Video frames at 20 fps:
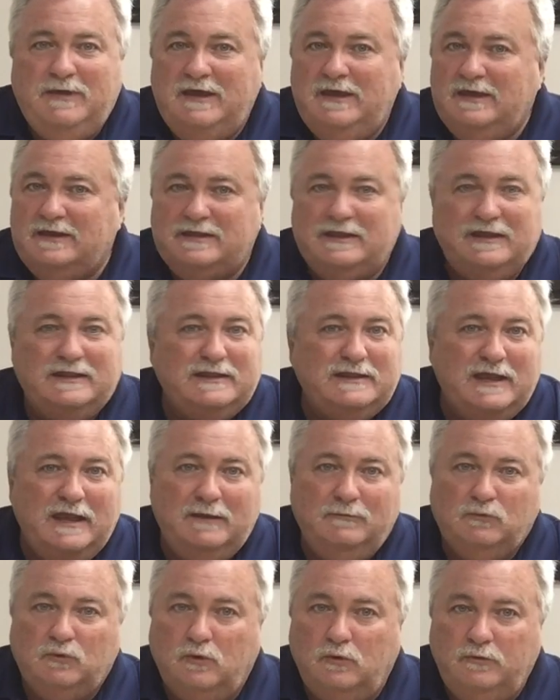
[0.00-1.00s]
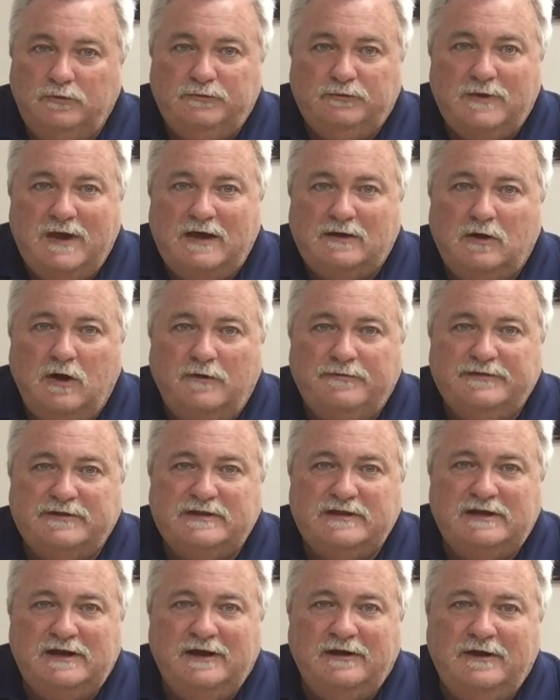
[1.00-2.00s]
It's the same rule throughout all the
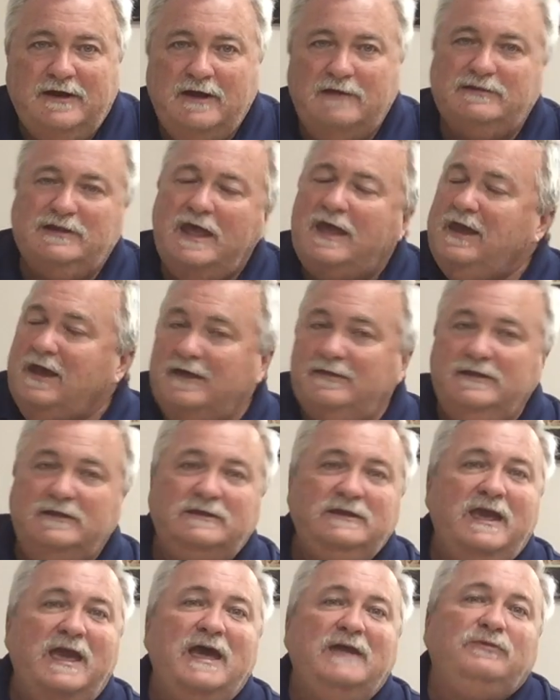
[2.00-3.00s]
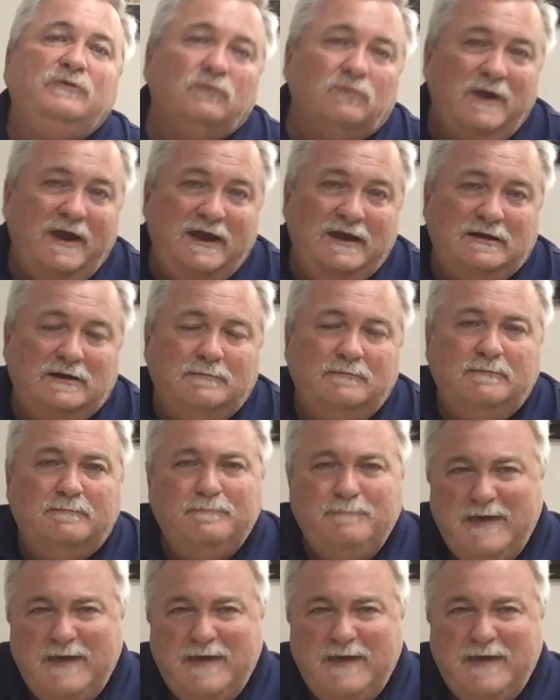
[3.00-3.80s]
scenarios, and then you add the random.